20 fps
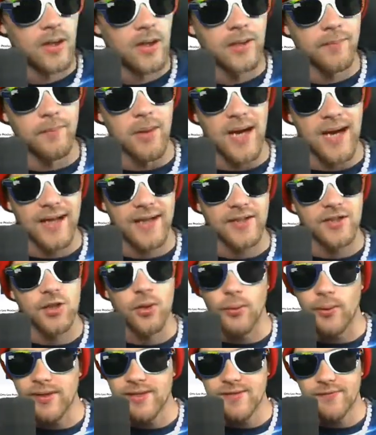buying
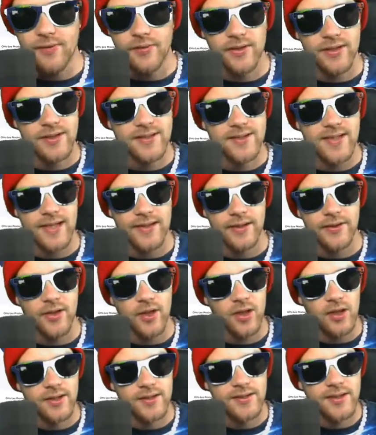toys for these kind of
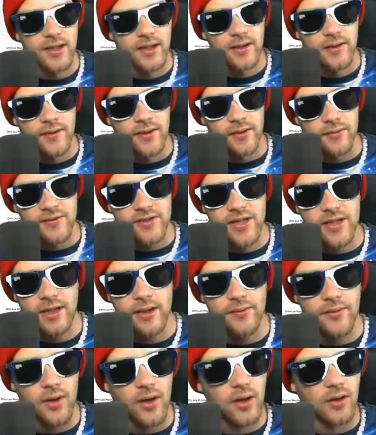dogs, their
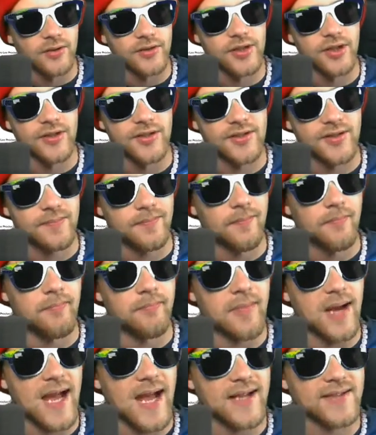teeth are just
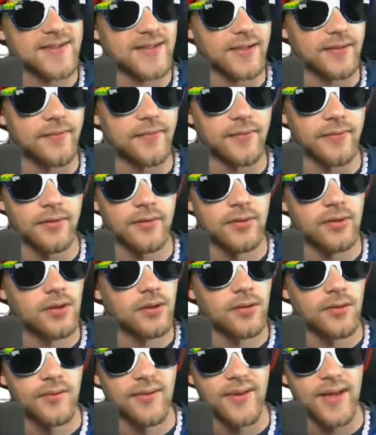massive.
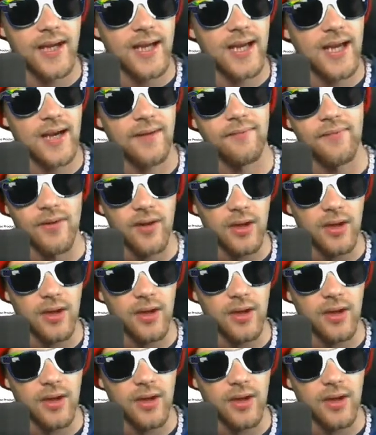They have